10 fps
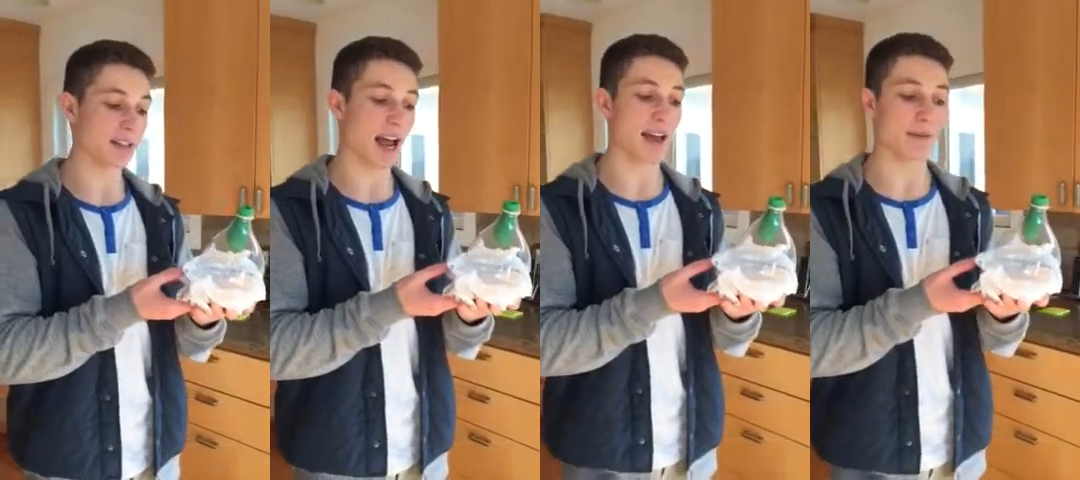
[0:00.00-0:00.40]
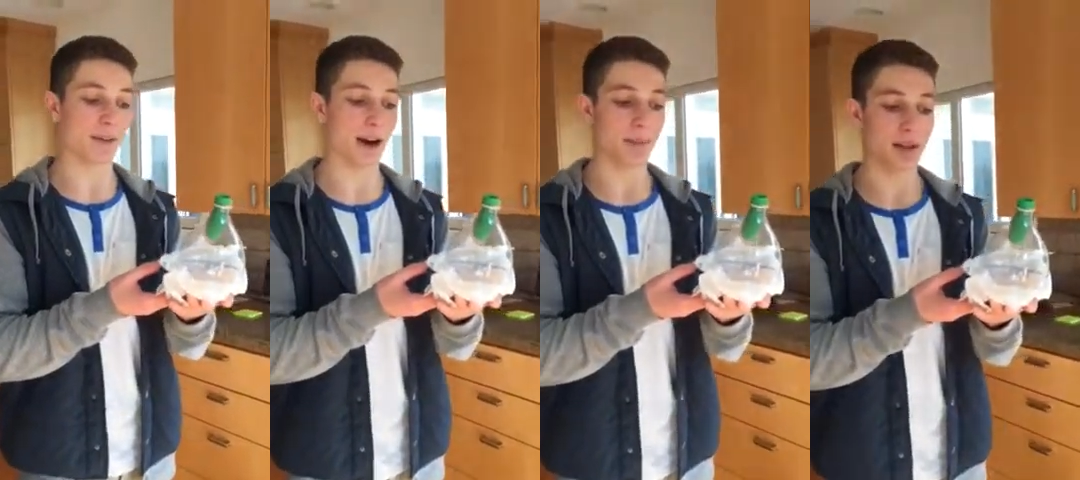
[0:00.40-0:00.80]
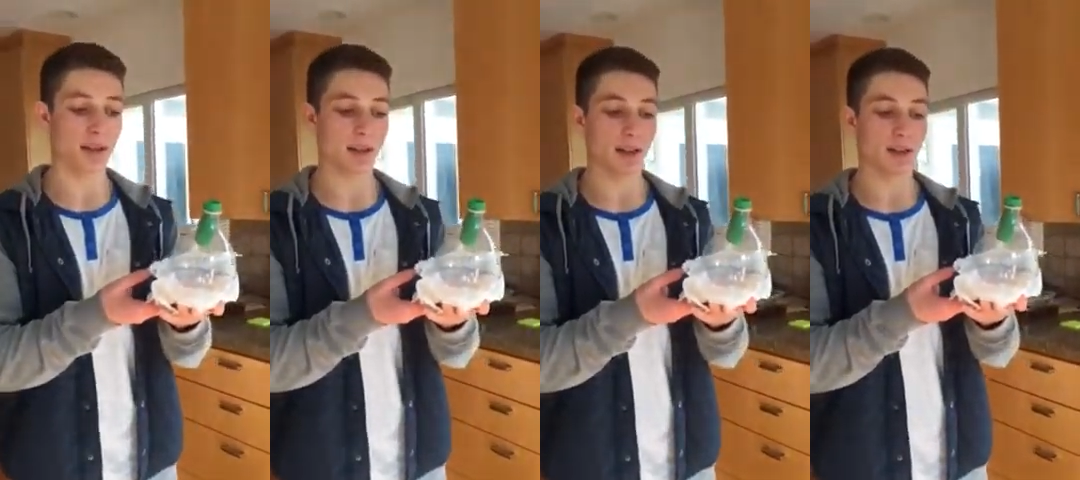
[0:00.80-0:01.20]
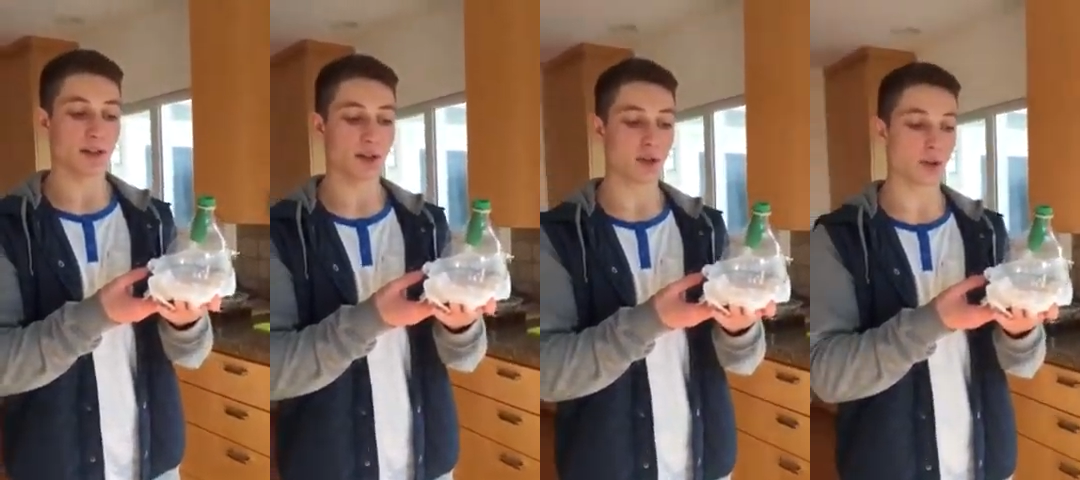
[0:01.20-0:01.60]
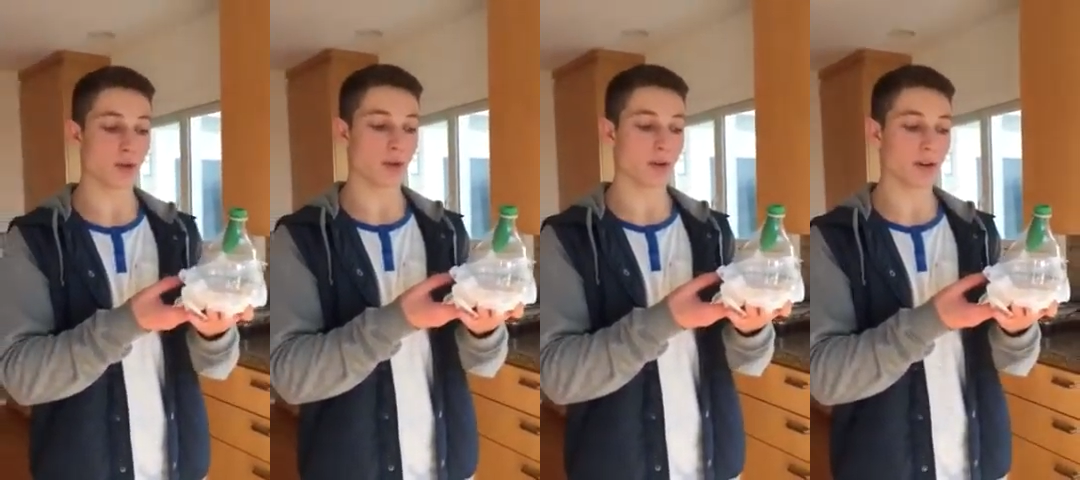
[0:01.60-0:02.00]
diaphragm
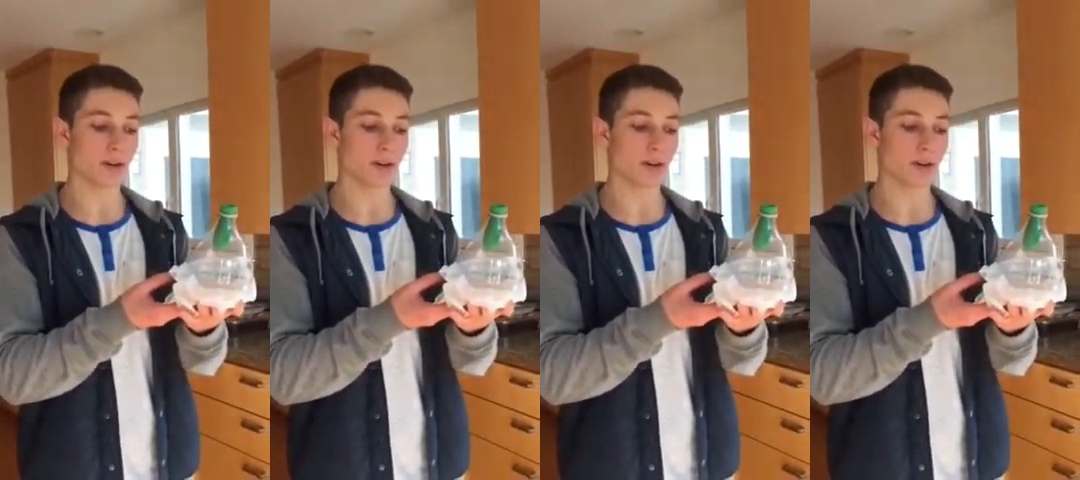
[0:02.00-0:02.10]
to,